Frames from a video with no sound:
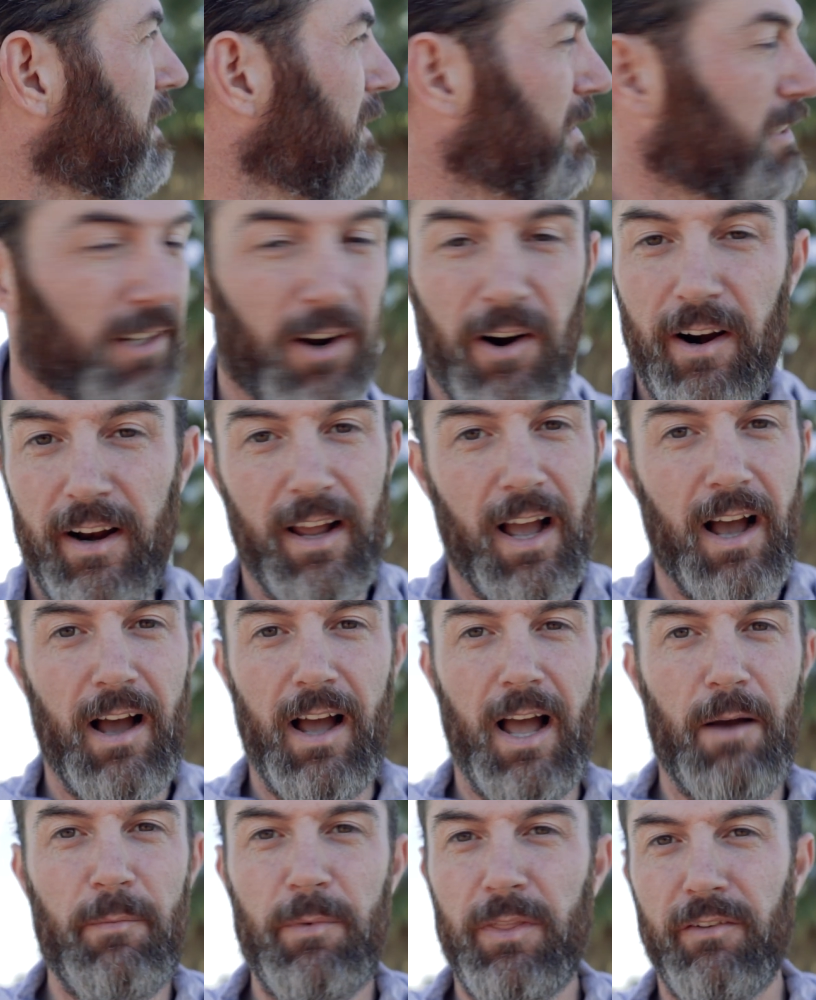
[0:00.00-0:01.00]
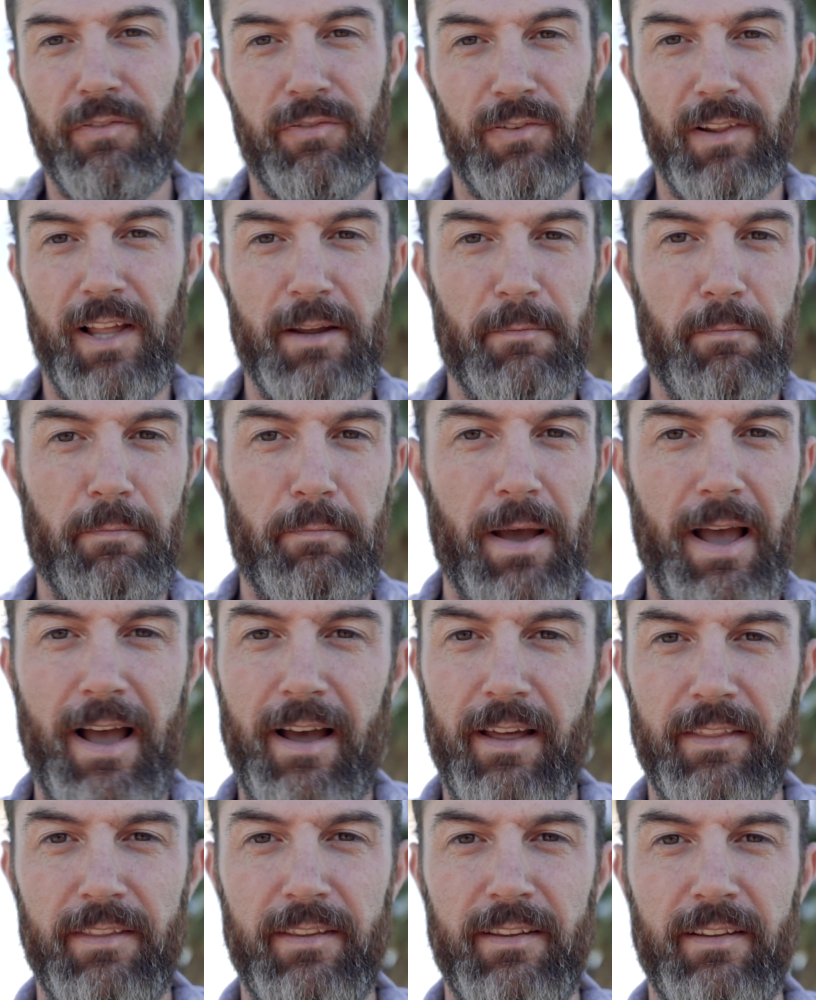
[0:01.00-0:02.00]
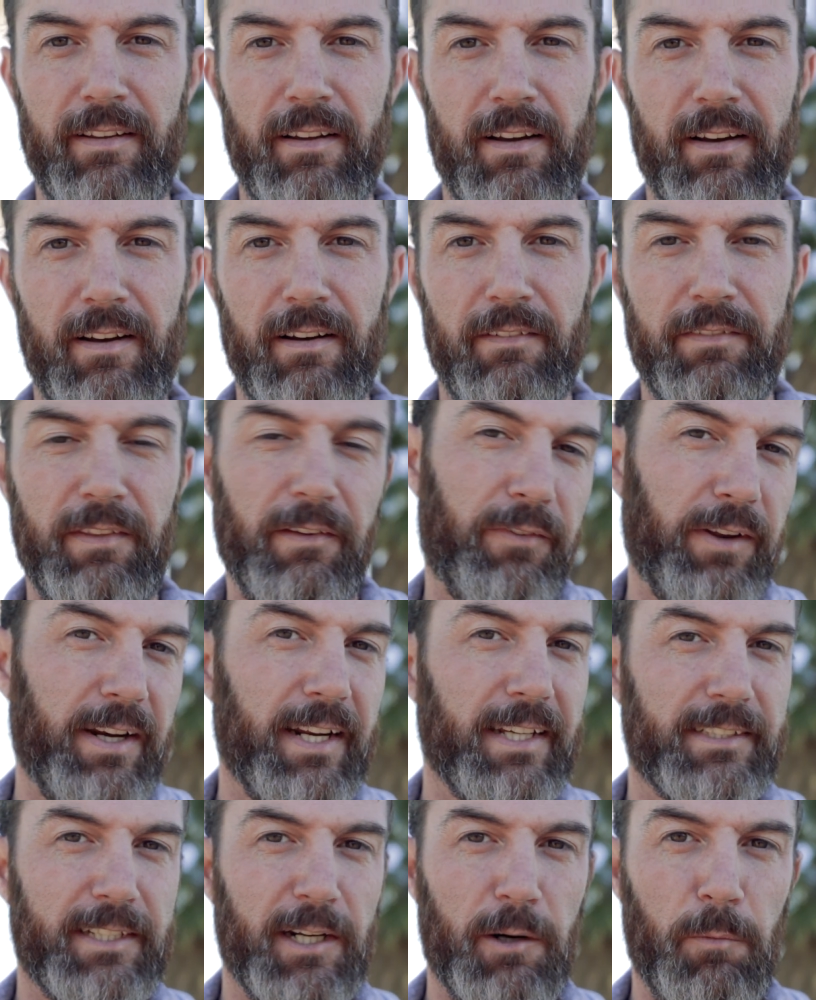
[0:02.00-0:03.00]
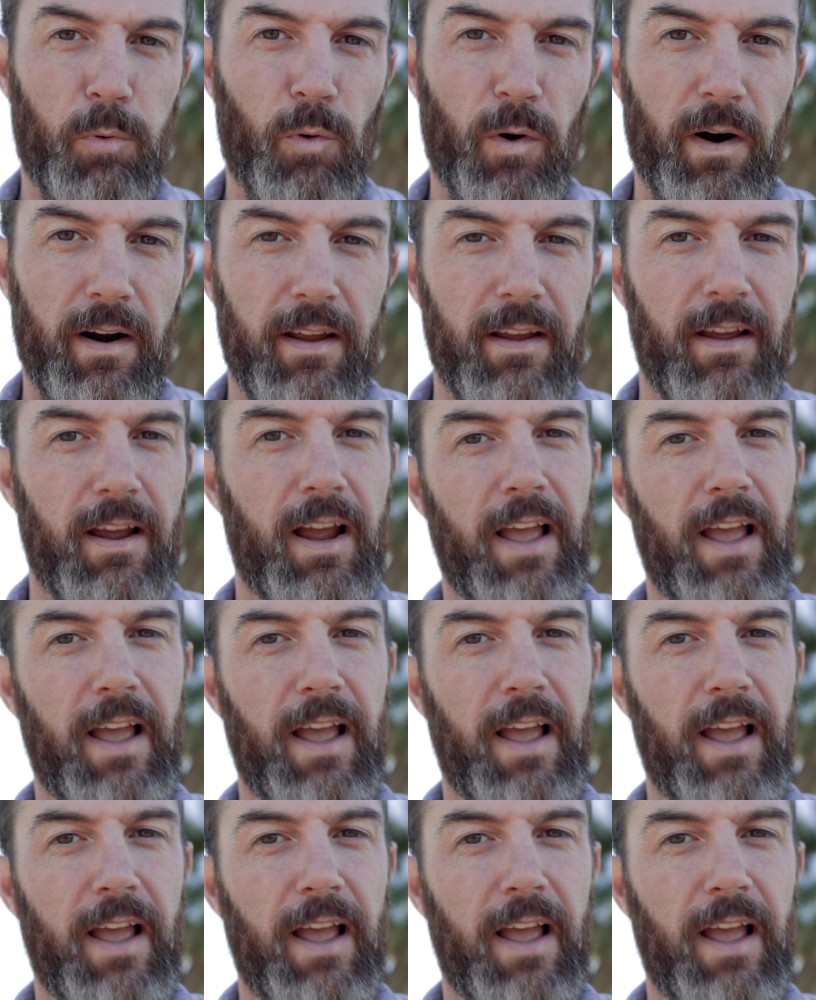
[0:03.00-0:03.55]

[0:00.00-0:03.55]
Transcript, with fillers: Sorry, I, I'm in the flight path of the Phoenix airport,